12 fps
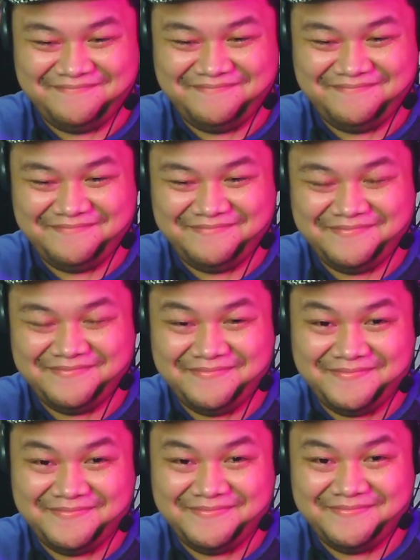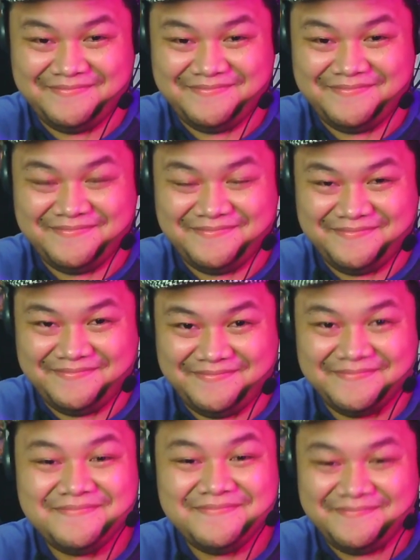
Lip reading: [no speech]